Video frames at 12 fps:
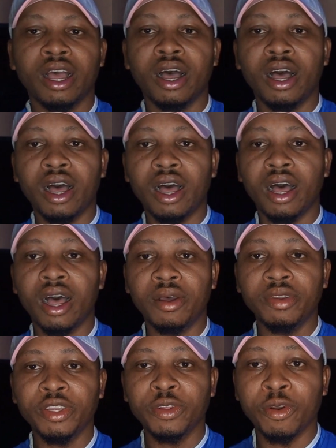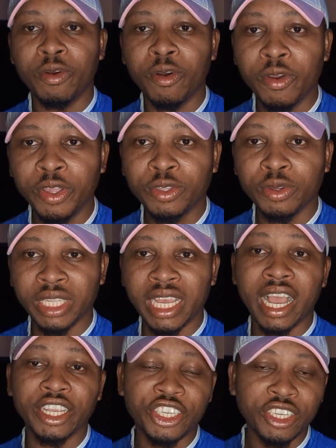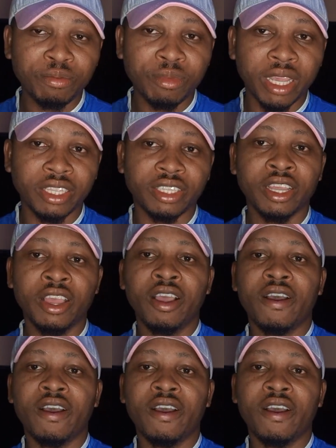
uh, you know, owing to the achievements